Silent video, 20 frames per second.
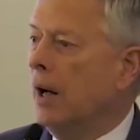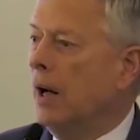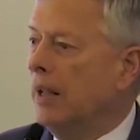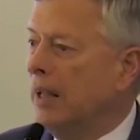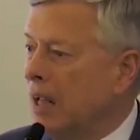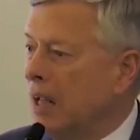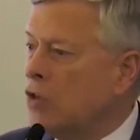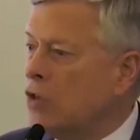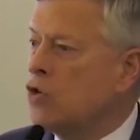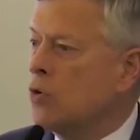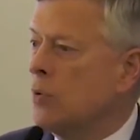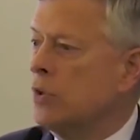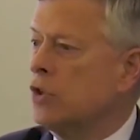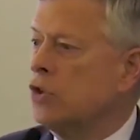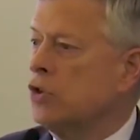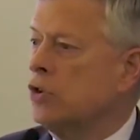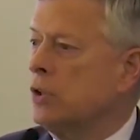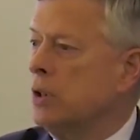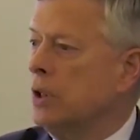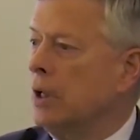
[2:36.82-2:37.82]

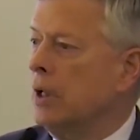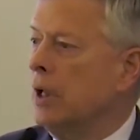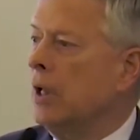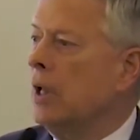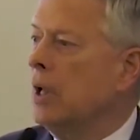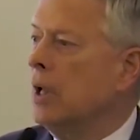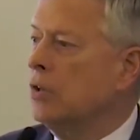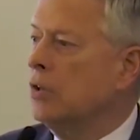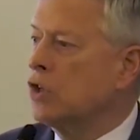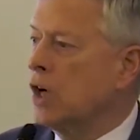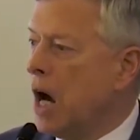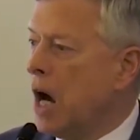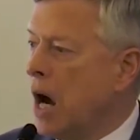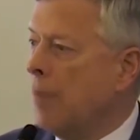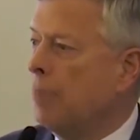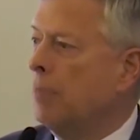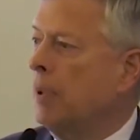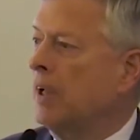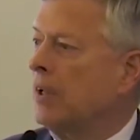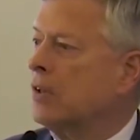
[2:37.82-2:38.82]
interested in
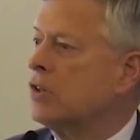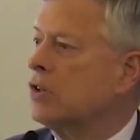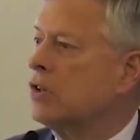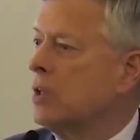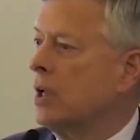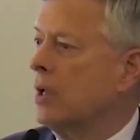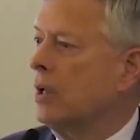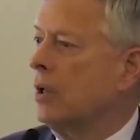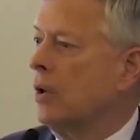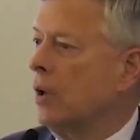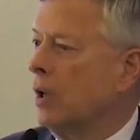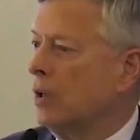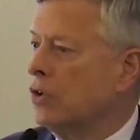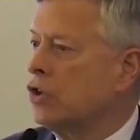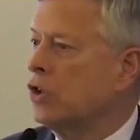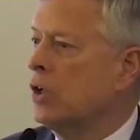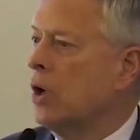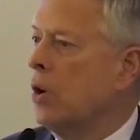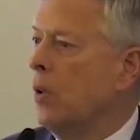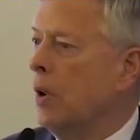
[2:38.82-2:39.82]
topics that are
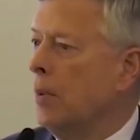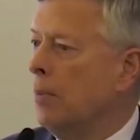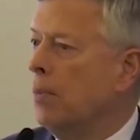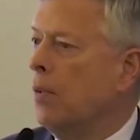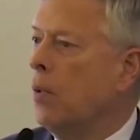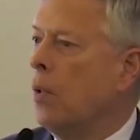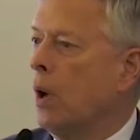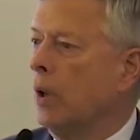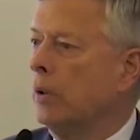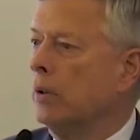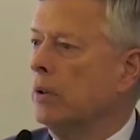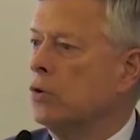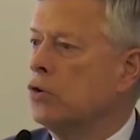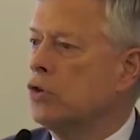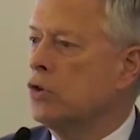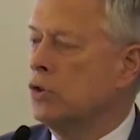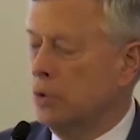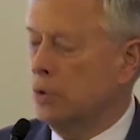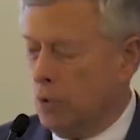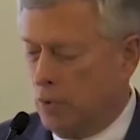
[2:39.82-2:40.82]
so important
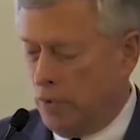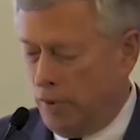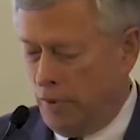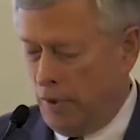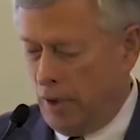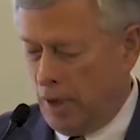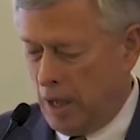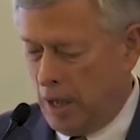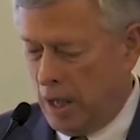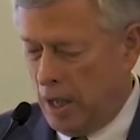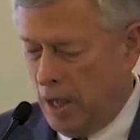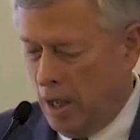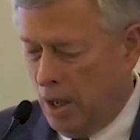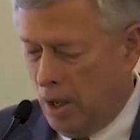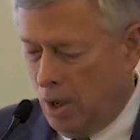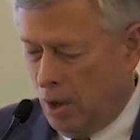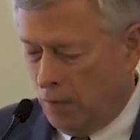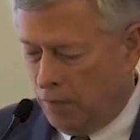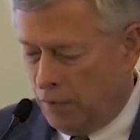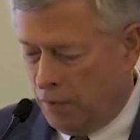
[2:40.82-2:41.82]
to the
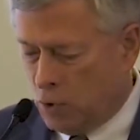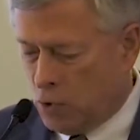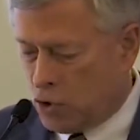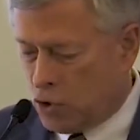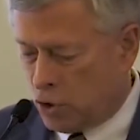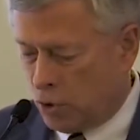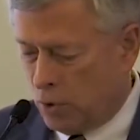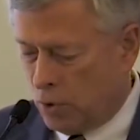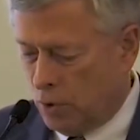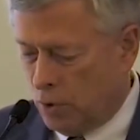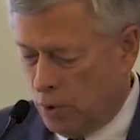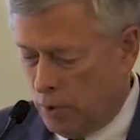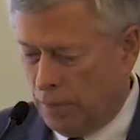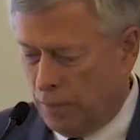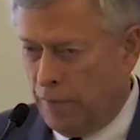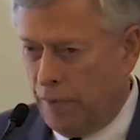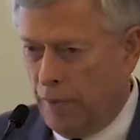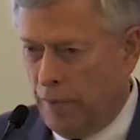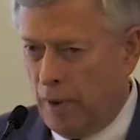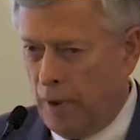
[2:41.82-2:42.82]
future
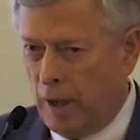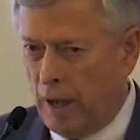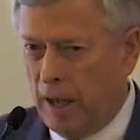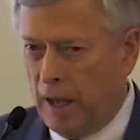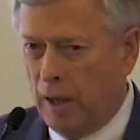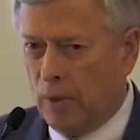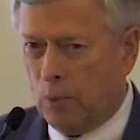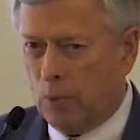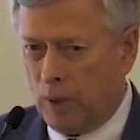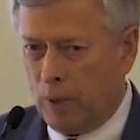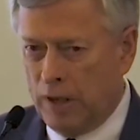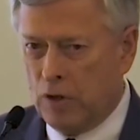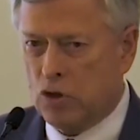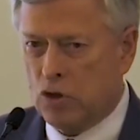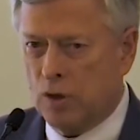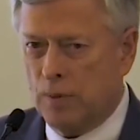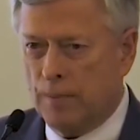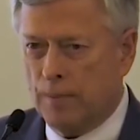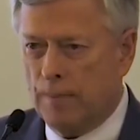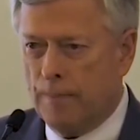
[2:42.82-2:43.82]
of the
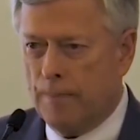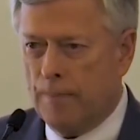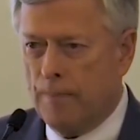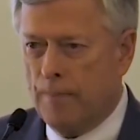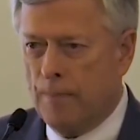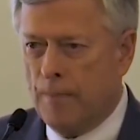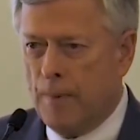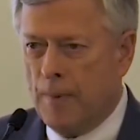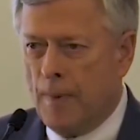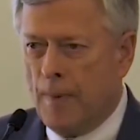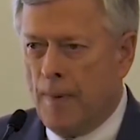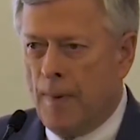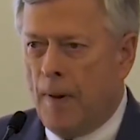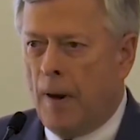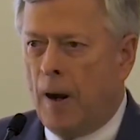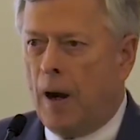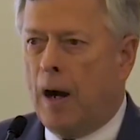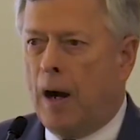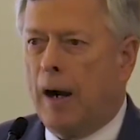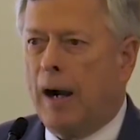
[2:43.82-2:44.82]
region.
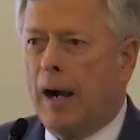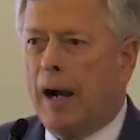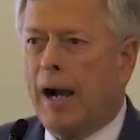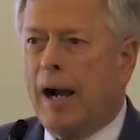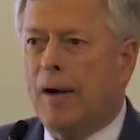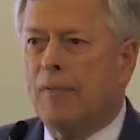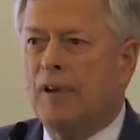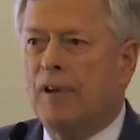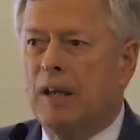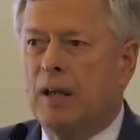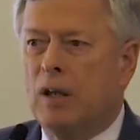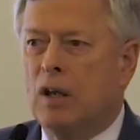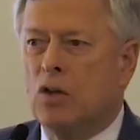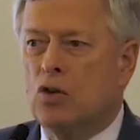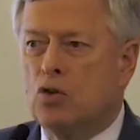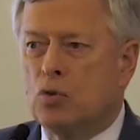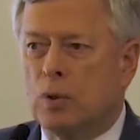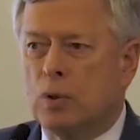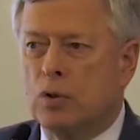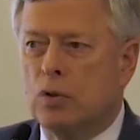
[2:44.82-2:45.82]
Having
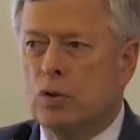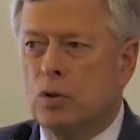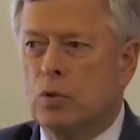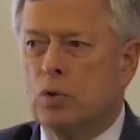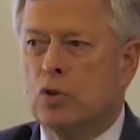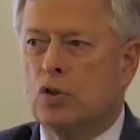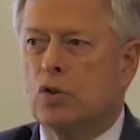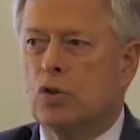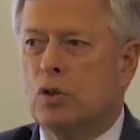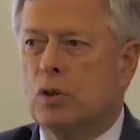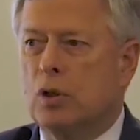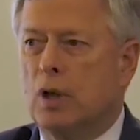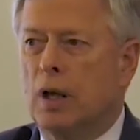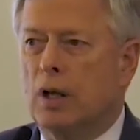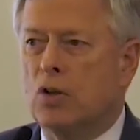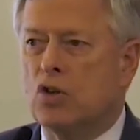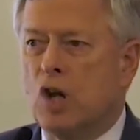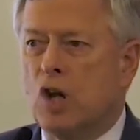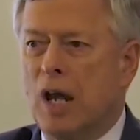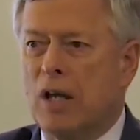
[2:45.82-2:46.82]
introduced
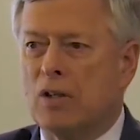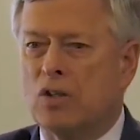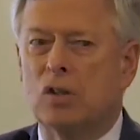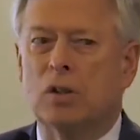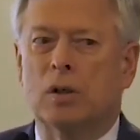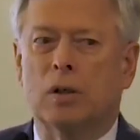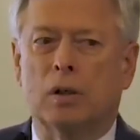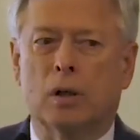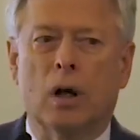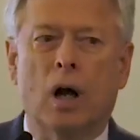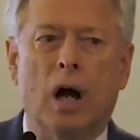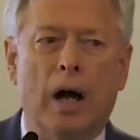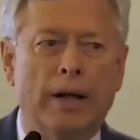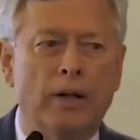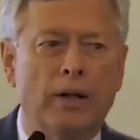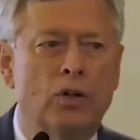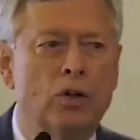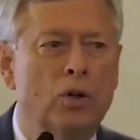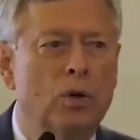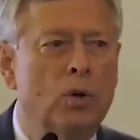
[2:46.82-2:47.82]
the Chancellor, I
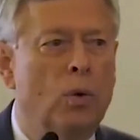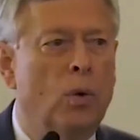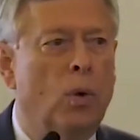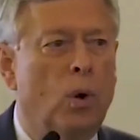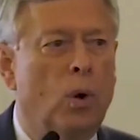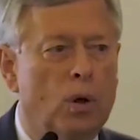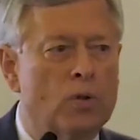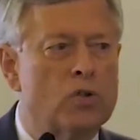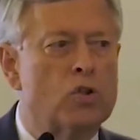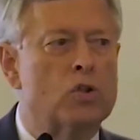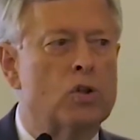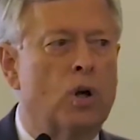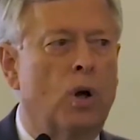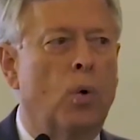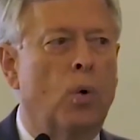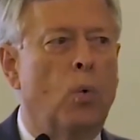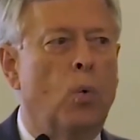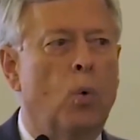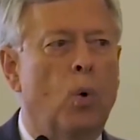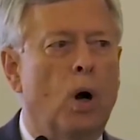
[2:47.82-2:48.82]
do
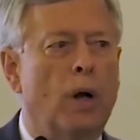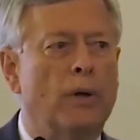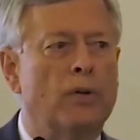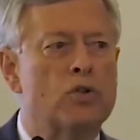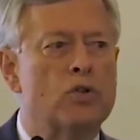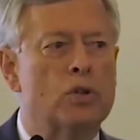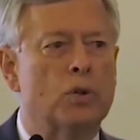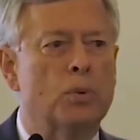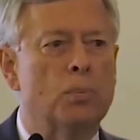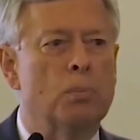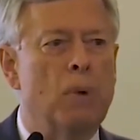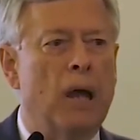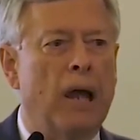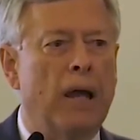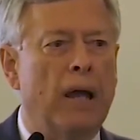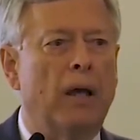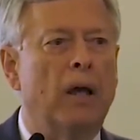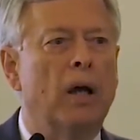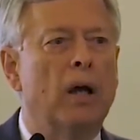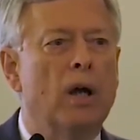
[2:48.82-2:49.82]
also want to
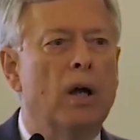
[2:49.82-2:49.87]
make